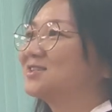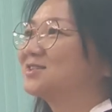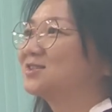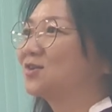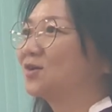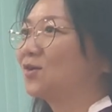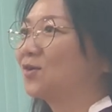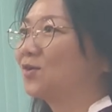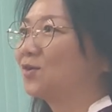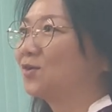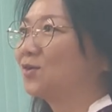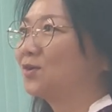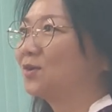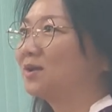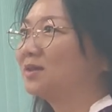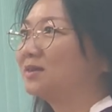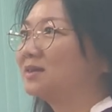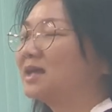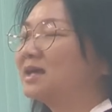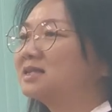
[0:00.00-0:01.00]
So
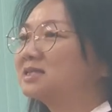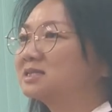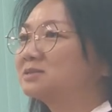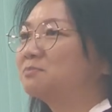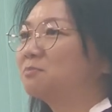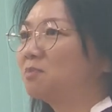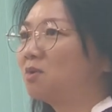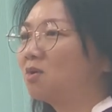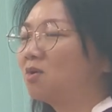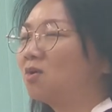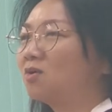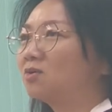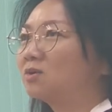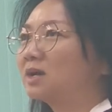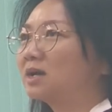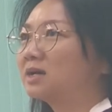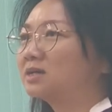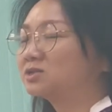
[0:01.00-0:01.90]
that's more